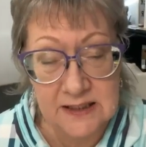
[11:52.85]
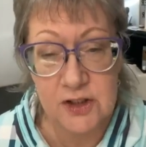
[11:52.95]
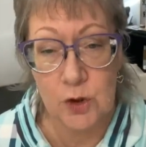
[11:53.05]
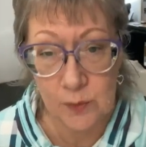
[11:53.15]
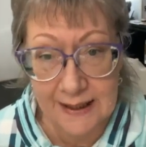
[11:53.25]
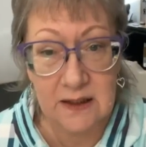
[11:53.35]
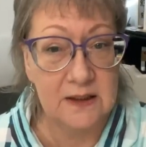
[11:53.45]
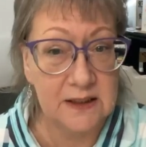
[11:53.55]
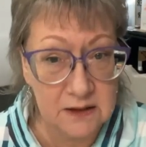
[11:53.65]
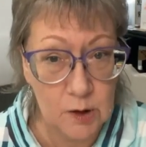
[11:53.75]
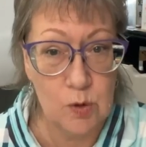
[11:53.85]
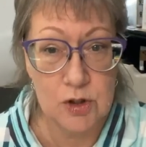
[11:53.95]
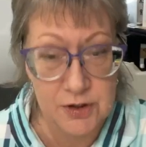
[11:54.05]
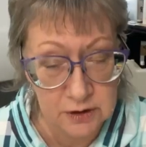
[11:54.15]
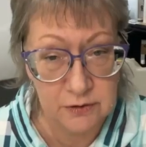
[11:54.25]
It directly
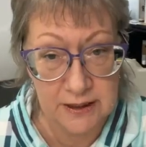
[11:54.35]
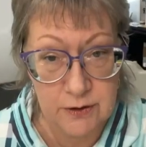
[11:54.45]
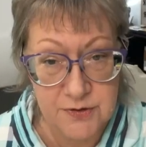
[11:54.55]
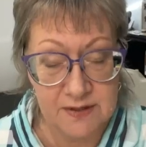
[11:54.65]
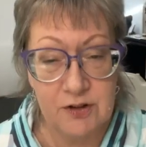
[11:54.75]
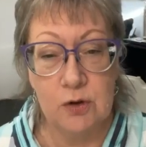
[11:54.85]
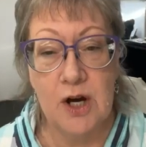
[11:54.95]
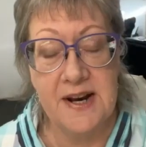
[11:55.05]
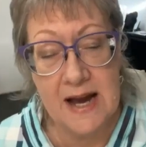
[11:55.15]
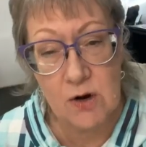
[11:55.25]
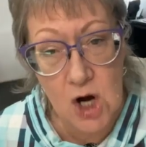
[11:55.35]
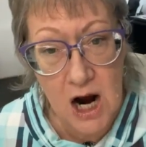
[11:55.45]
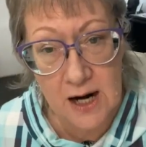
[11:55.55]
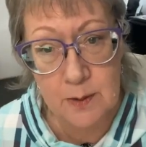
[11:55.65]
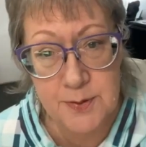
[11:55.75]
lowers glucose. If you cut out
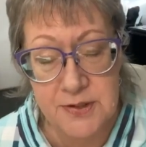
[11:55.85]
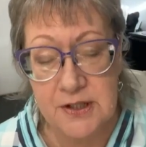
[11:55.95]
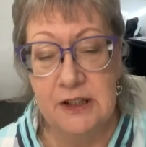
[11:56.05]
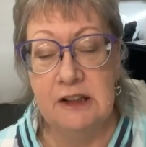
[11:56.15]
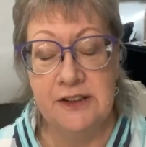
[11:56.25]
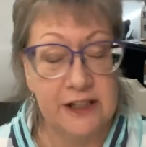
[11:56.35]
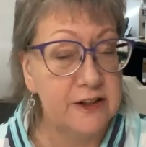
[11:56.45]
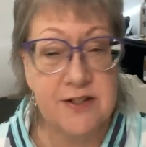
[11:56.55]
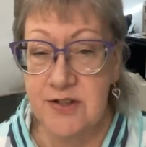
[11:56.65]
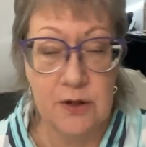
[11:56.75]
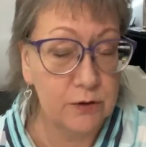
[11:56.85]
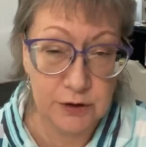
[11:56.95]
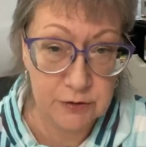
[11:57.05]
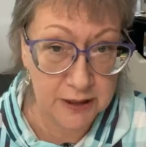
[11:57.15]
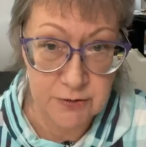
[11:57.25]
carbs, there is no
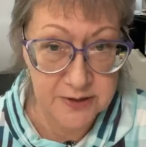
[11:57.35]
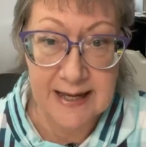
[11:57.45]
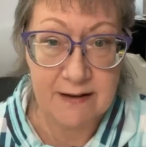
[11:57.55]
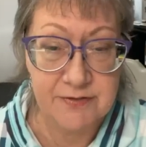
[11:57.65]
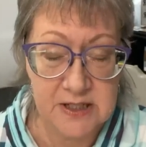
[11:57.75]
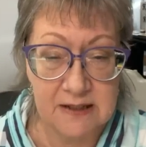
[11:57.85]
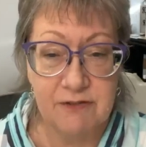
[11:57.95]
glucose left.